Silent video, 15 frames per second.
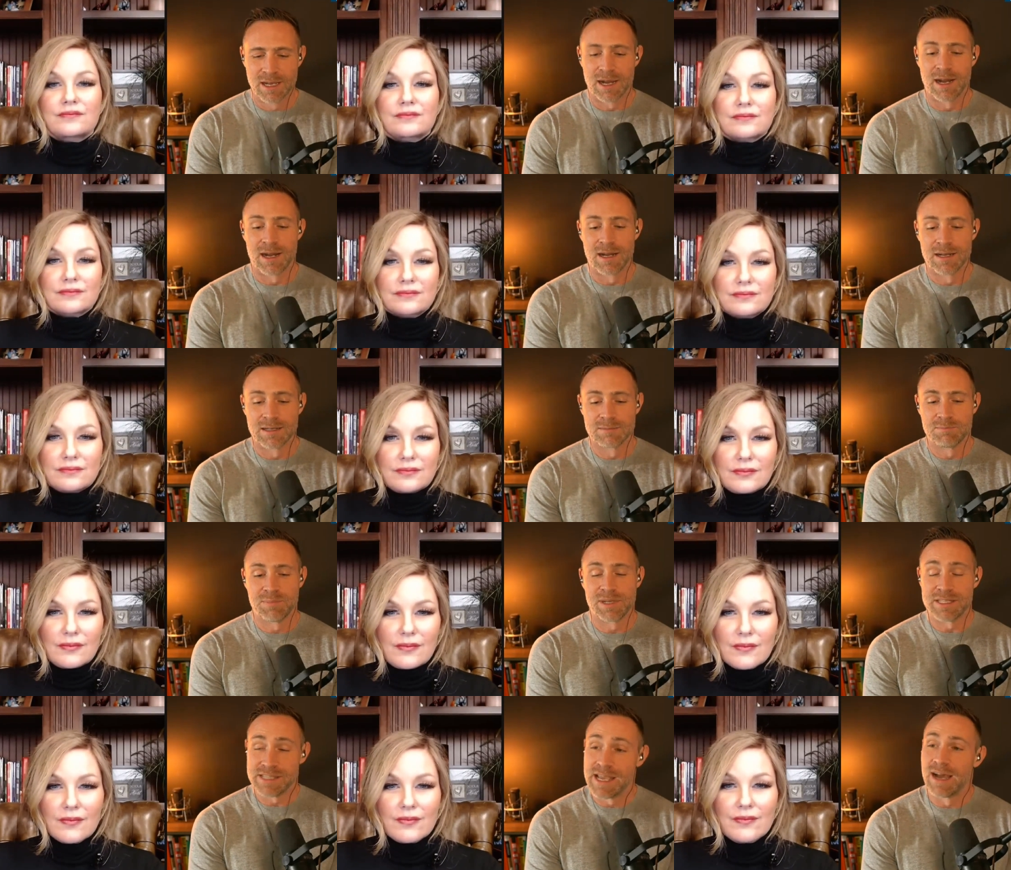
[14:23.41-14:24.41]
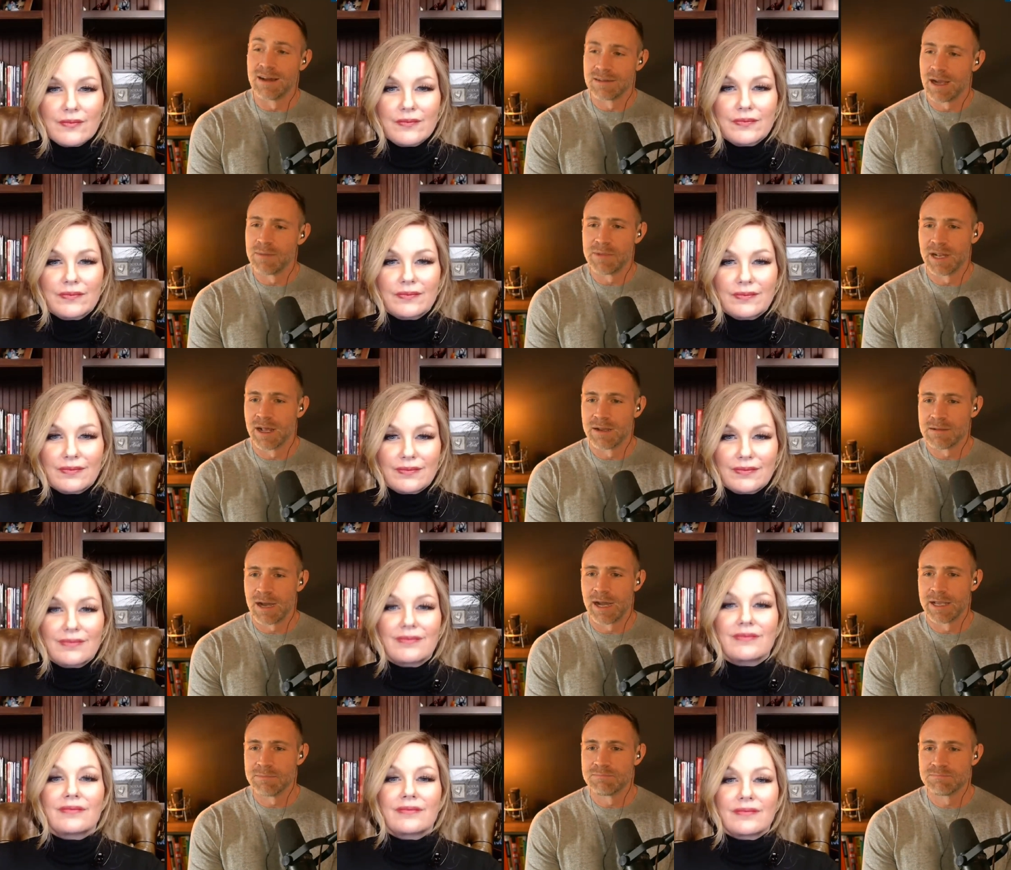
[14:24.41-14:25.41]
Speaker 1: Uh, but yeah, I mean, I,
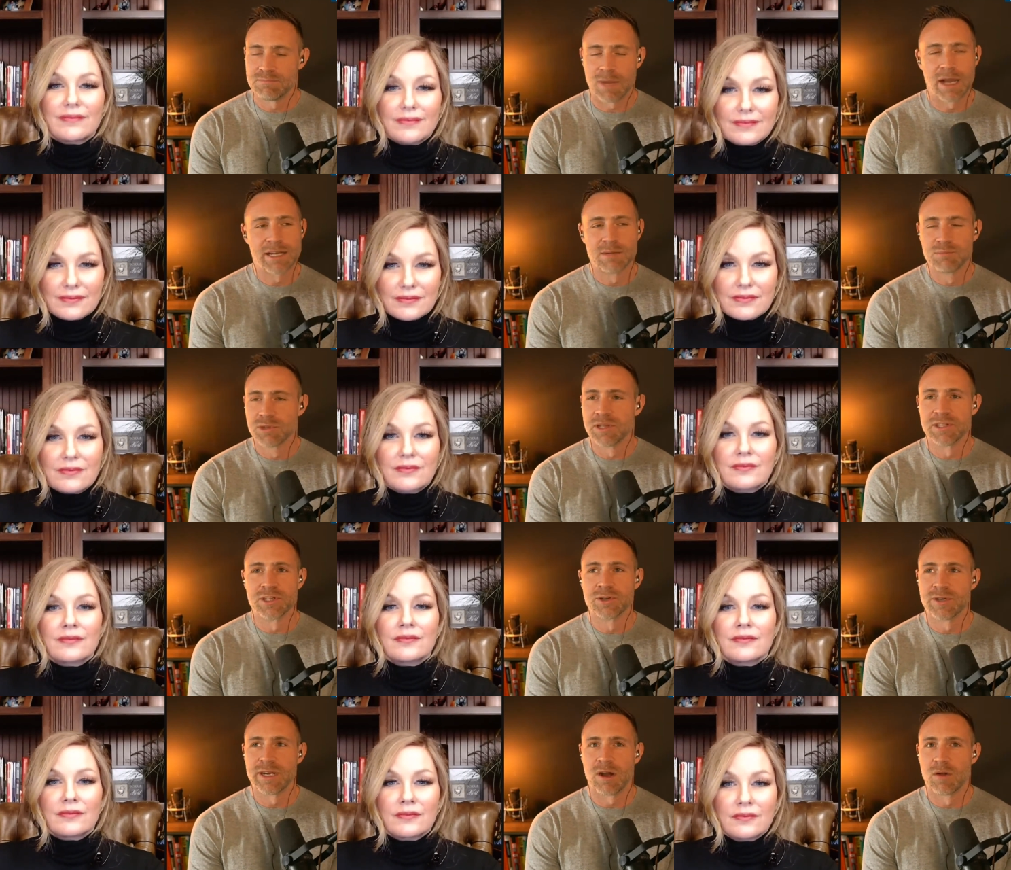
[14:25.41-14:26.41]
I, I completely agree.